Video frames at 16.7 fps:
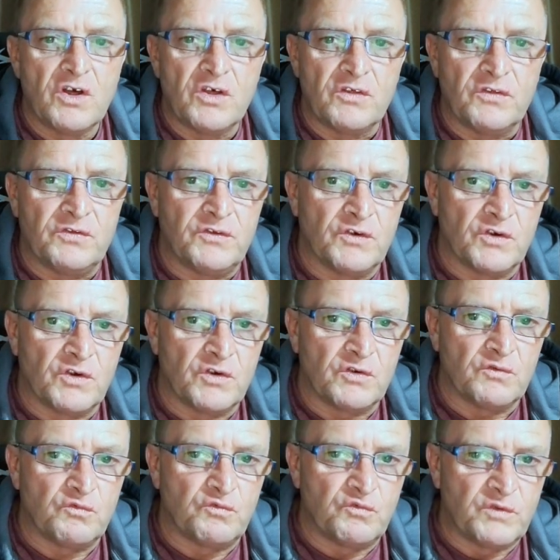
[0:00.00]
The
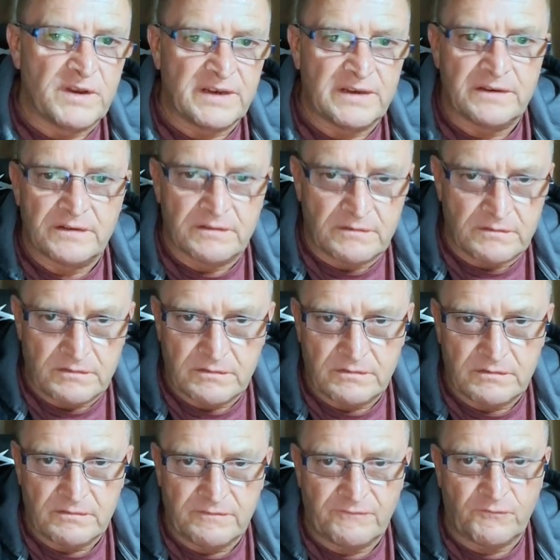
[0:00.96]
written
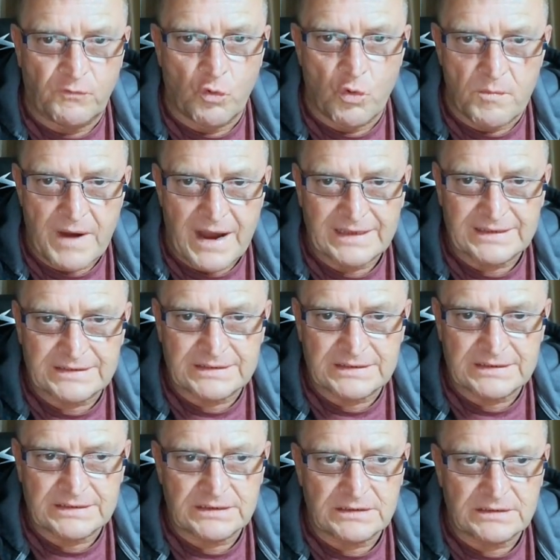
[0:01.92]

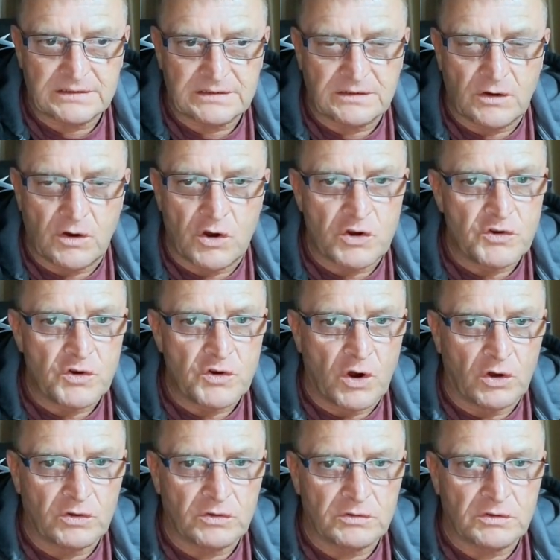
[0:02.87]
formats are
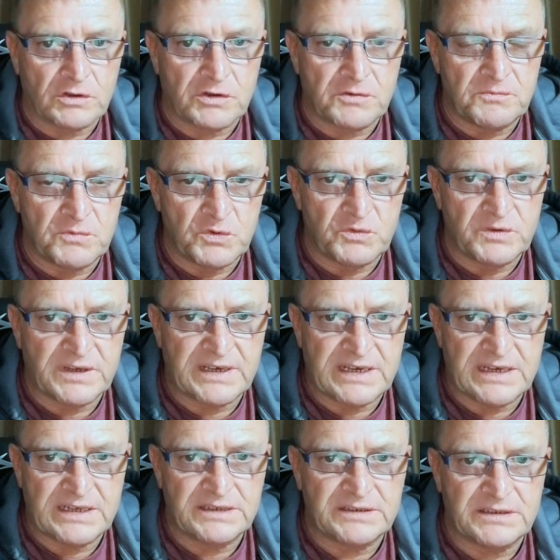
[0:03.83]
not
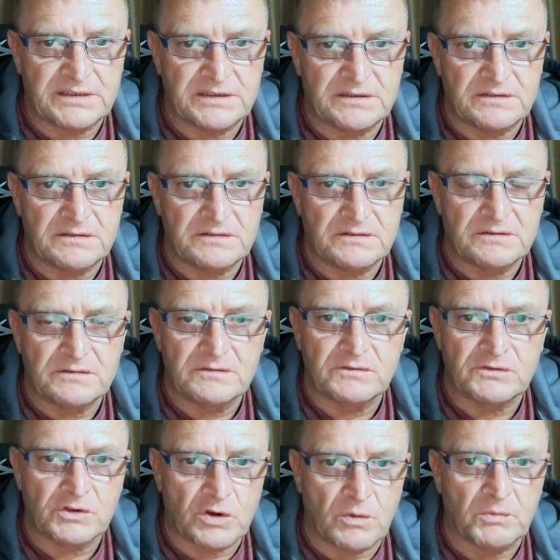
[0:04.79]
communicating
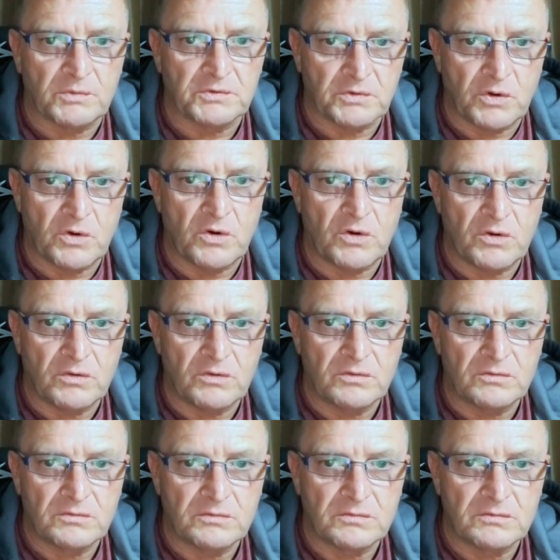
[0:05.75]
the common law.
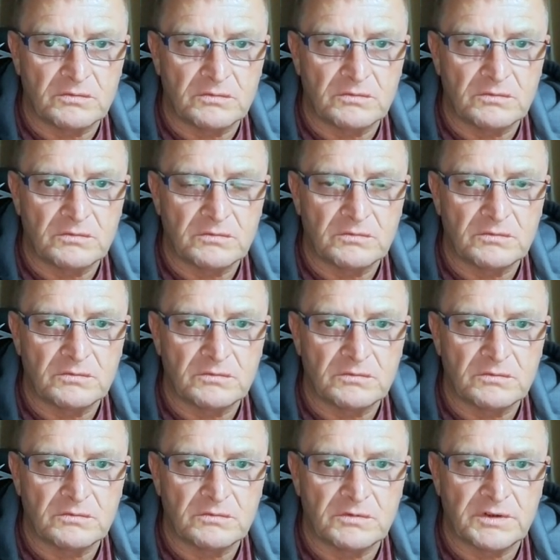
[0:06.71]

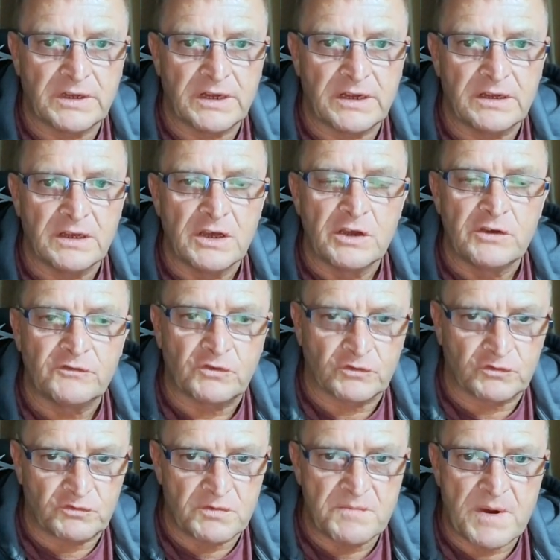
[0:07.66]
Okay, you've got
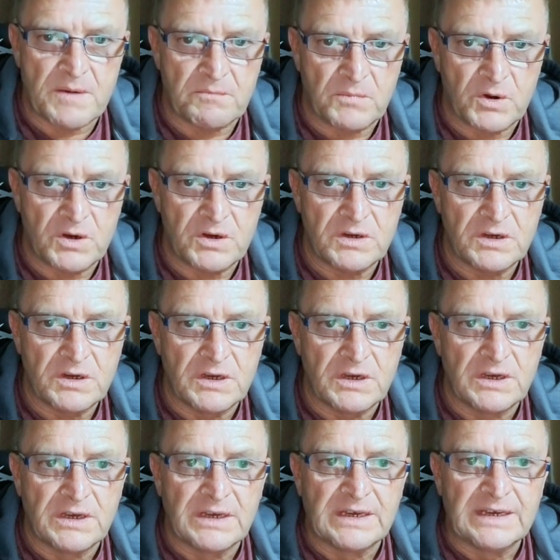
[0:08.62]
to remember,
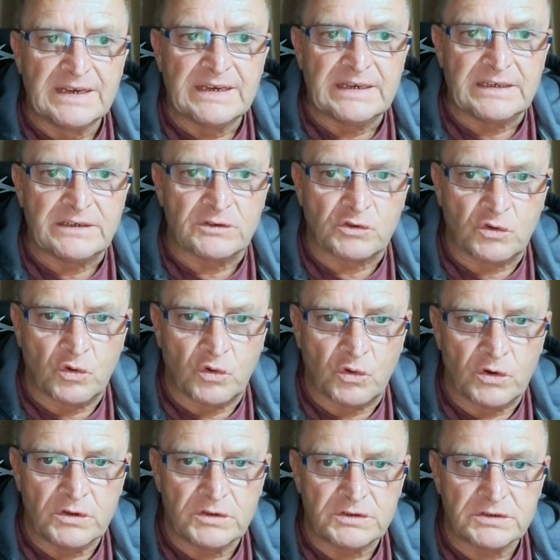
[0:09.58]
in a
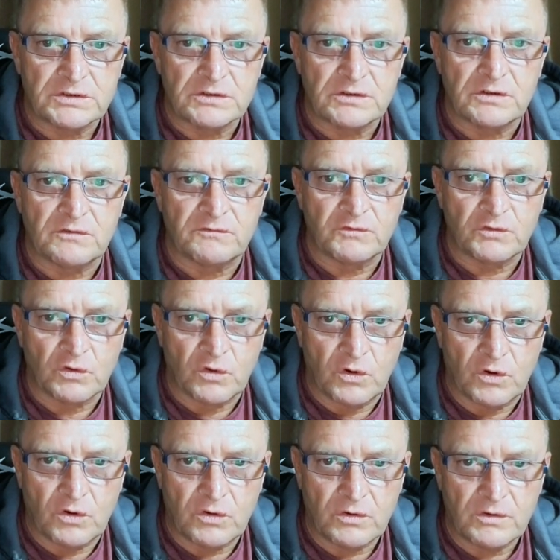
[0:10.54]
court of
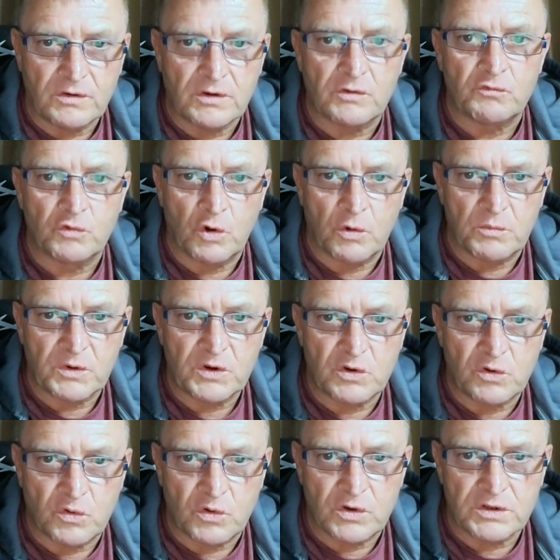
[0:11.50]
law, a Roman
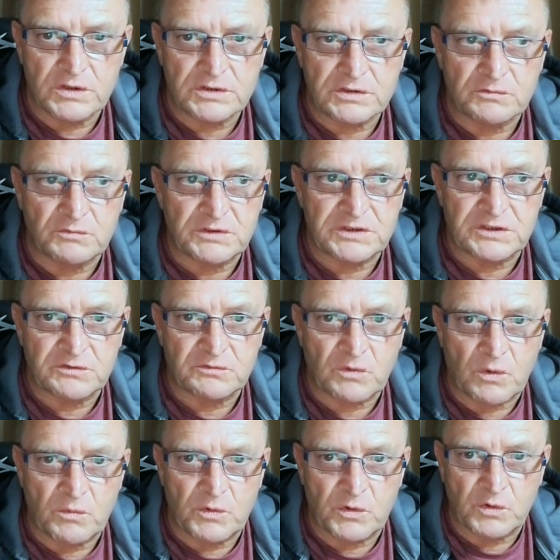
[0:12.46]
court, which is
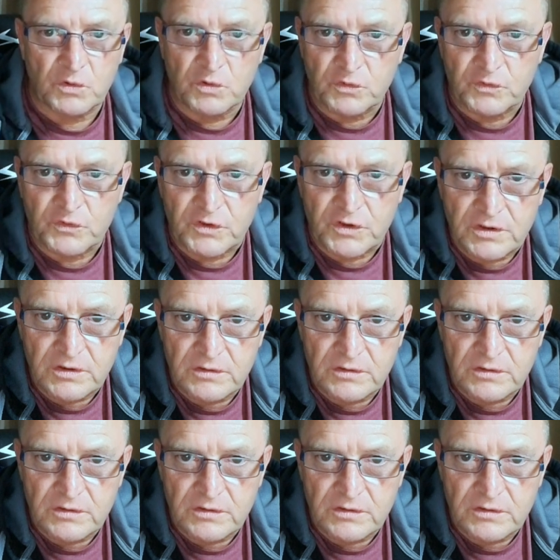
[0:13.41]
what we're all under,